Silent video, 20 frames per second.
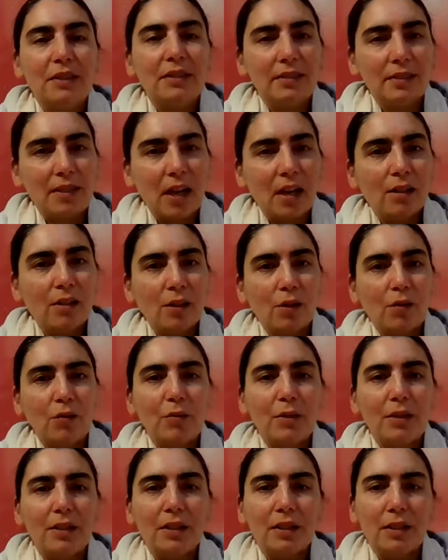start
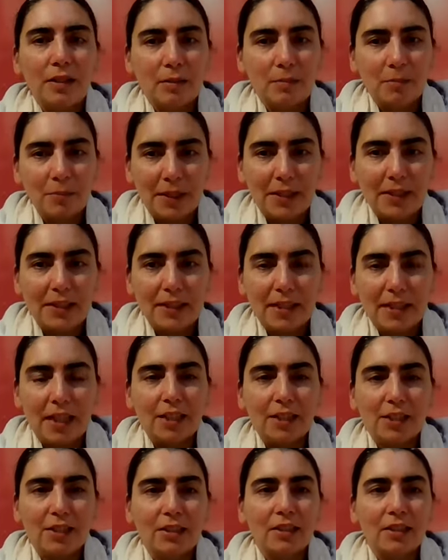off with a little
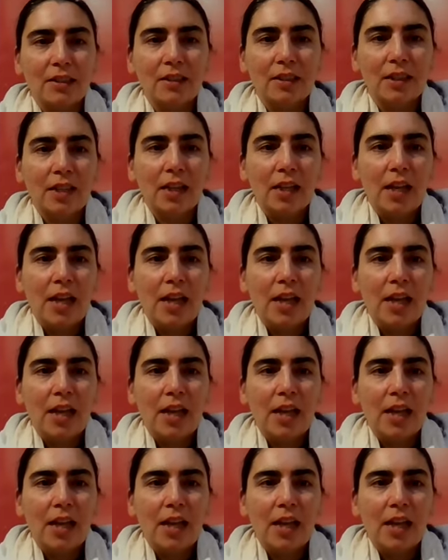meditation,